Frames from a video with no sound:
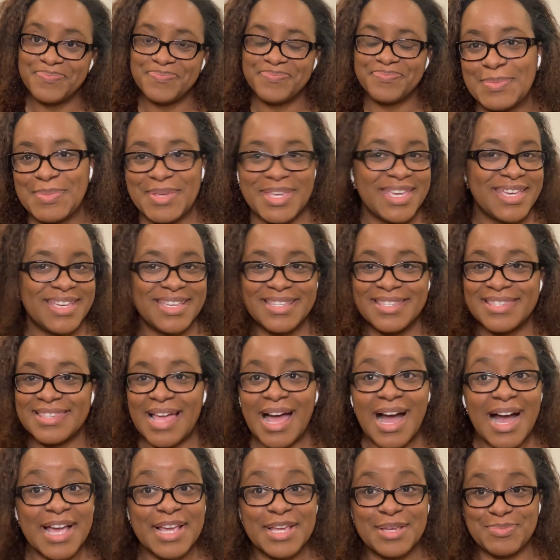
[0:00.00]
because
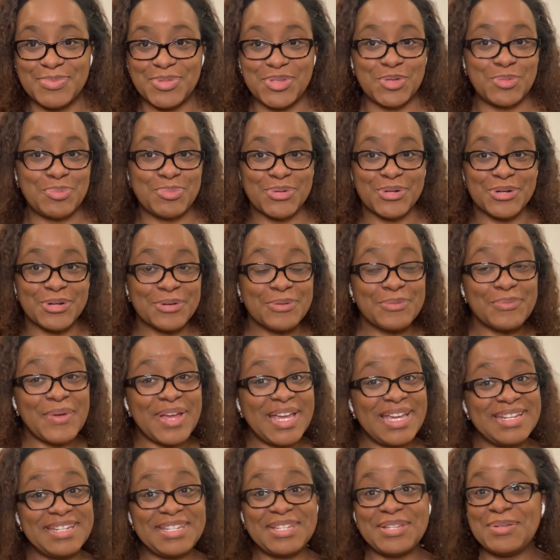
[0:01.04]
I am super
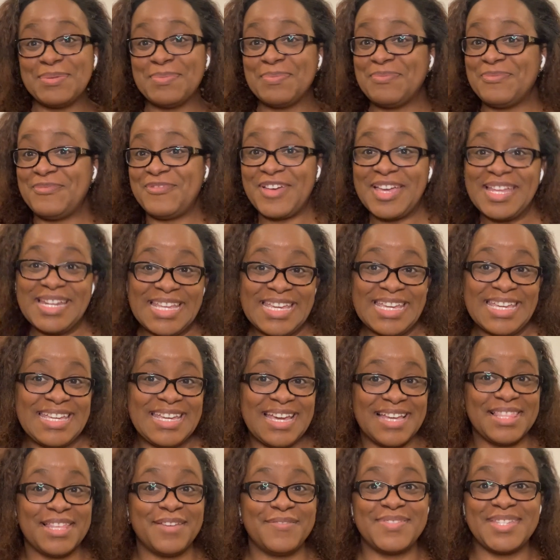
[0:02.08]
random, funny, I
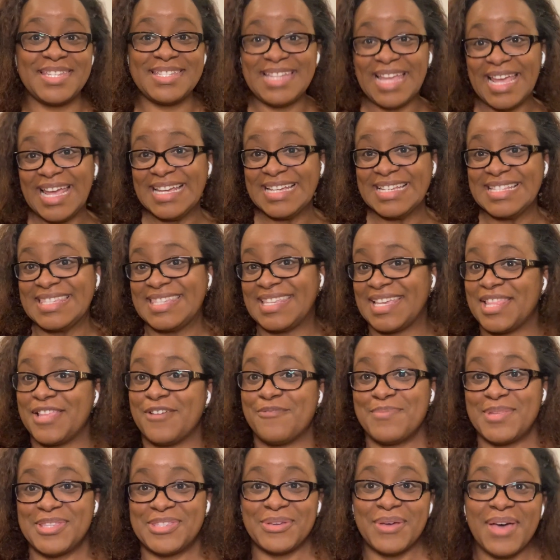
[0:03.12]
love to dance, I love
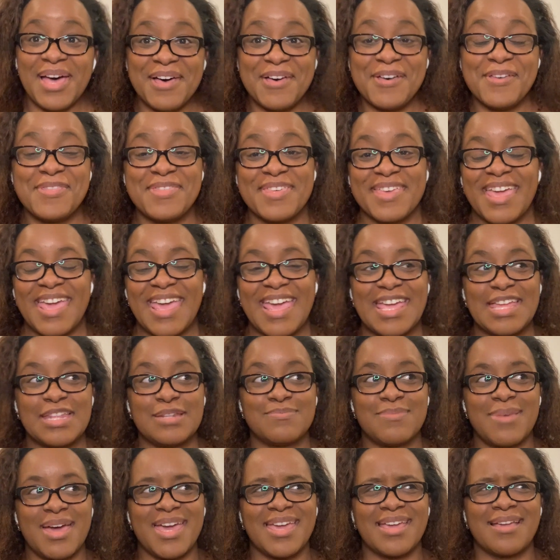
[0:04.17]
mental health, and
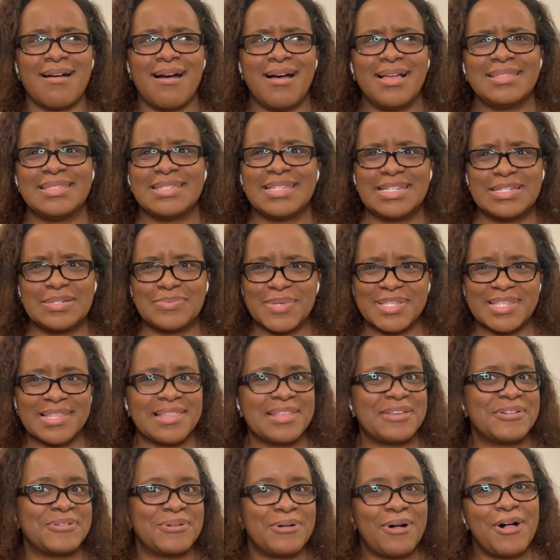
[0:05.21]
my content was a
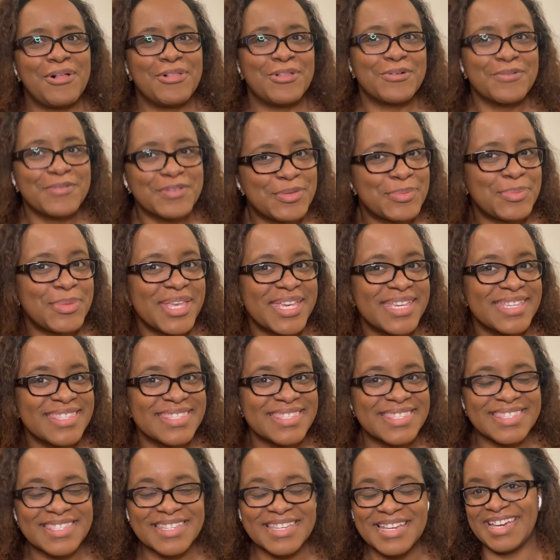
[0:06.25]
little all over the
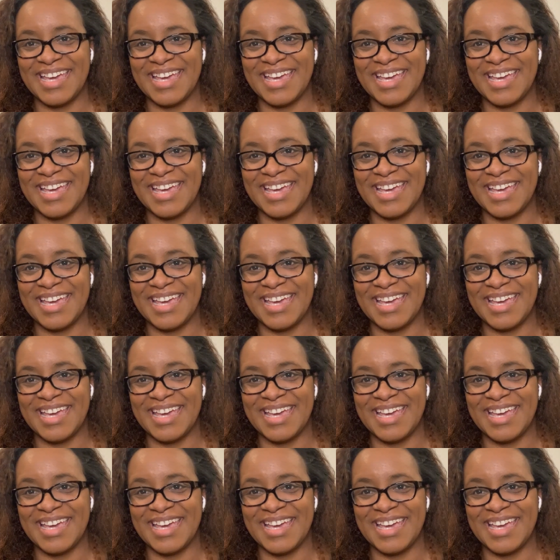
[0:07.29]
place.